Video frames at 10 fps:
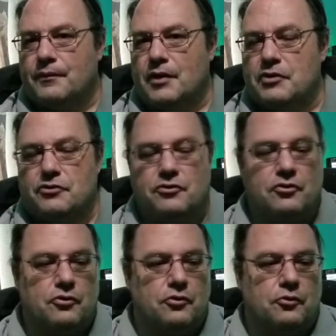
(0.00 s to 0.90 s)
is
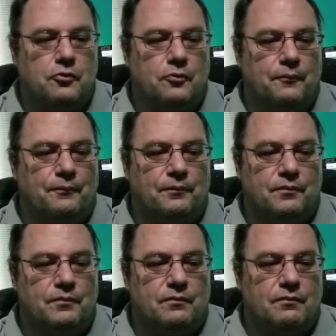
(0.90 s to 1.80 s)
to
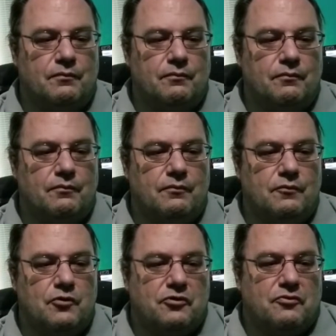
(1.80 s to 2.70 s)

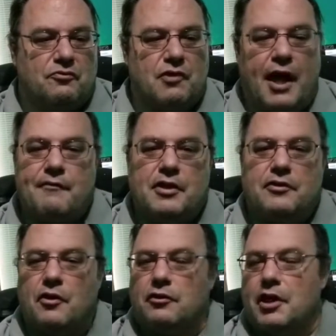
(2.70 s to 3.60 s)
just have it in
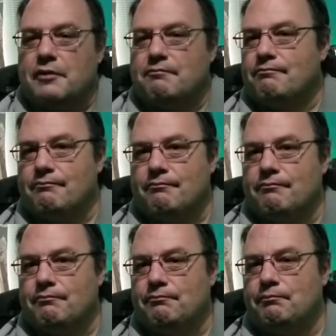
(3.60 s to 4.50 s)
there, like
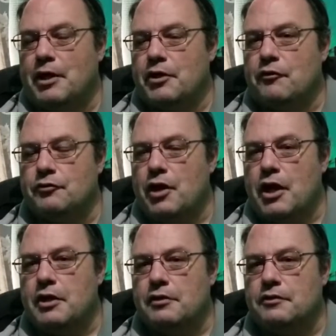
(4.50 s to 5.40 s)
like you're
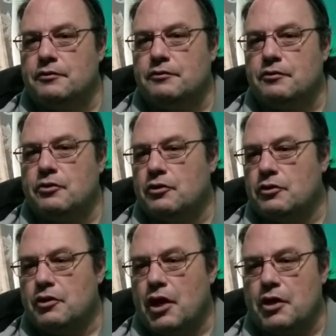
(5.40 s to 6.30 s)
flying, and you
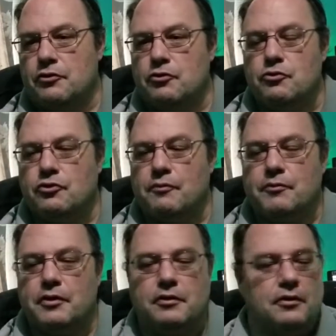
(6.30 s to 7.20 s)
can kind of do
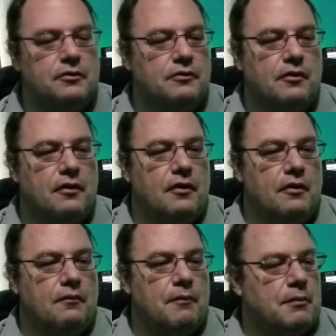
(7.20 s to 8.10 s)
something and
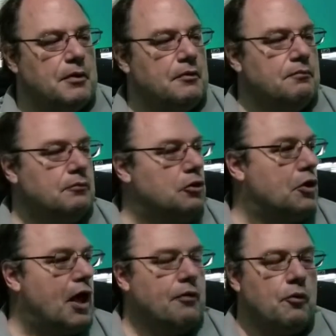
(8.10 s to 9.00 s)
maybe
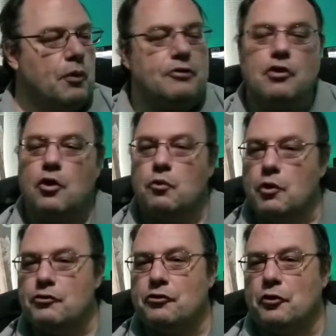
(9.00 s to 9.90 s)
look out the window
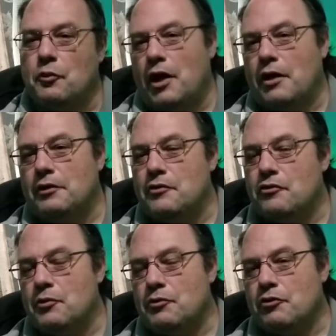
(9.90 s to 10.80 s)
once in a while and
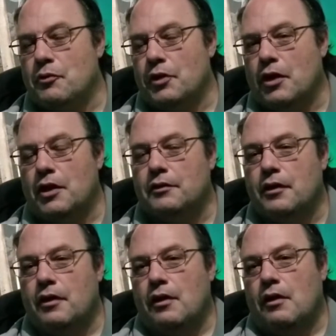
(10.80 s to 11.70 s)
see what's going on.
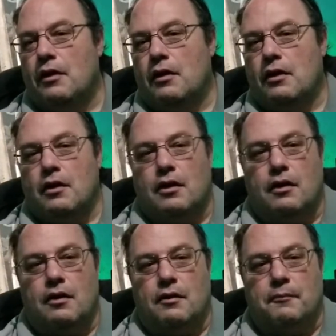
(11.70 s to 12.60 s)

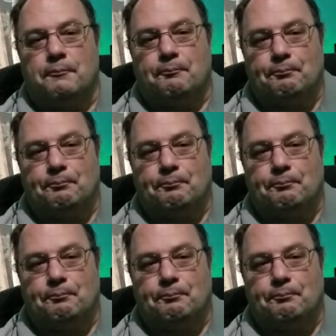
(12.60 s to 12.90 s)
Um,